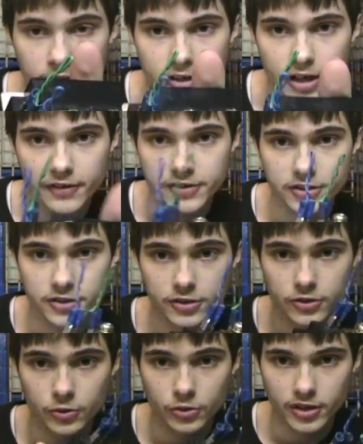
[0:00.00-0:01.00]
Now this is a
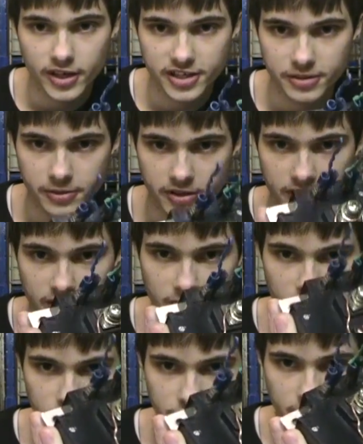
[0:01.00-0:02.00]
dual IGBT
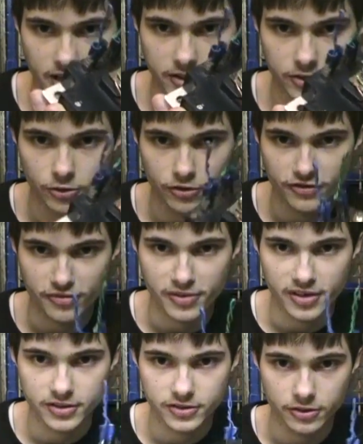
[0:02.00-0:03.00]
module. It's got two of them
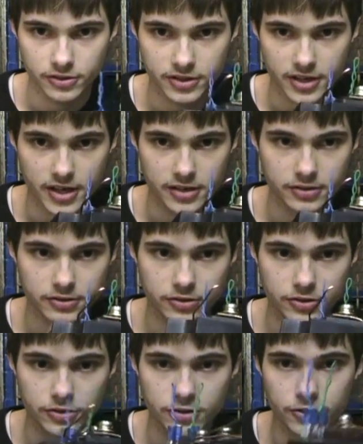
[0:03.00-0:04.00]
in it, so it's got
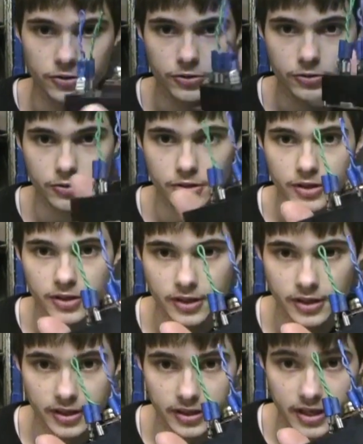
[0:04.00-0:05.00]
two
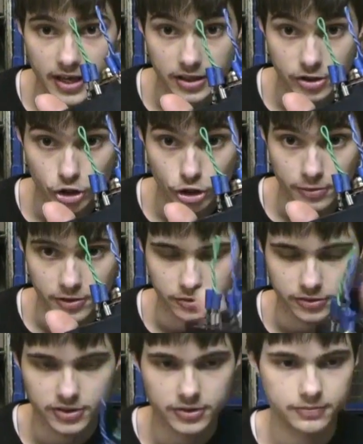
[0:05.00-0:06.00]
gate
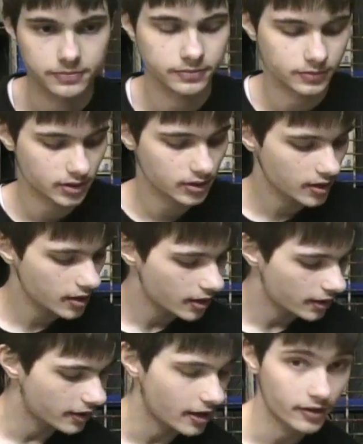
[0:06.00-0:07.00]
terminals.
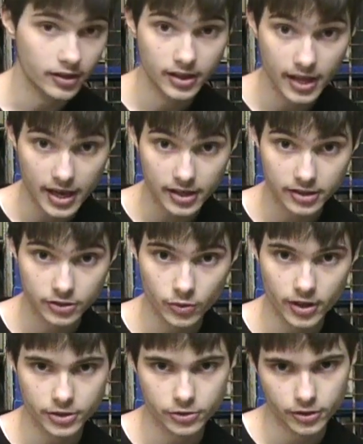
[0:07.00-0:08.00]
Now the gate is
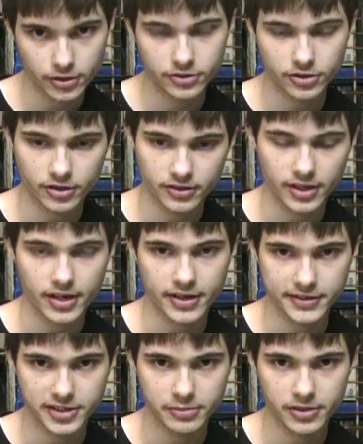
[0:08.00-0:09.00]
what triggers on the
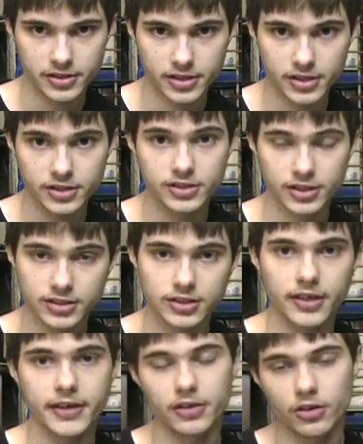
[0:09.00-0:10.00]
IGBT, just
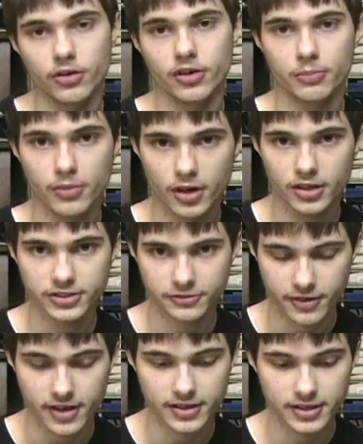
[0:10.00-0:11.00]
like on a
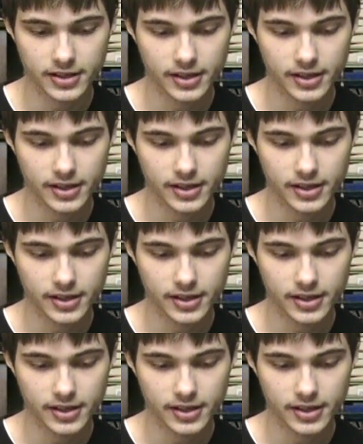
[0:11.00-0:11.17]
Mosfet.